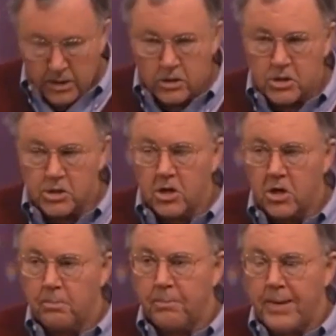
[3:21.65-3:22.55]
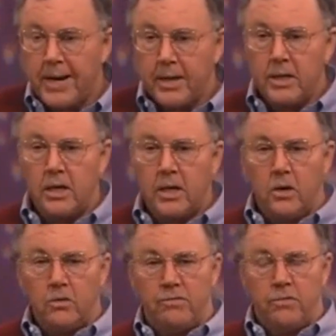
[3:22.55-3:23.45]
they'll start backing
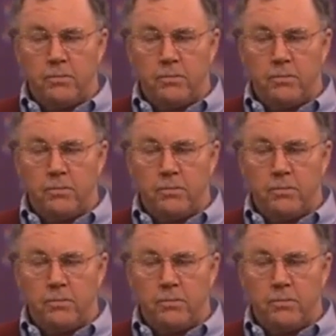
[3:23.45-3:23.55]
out of the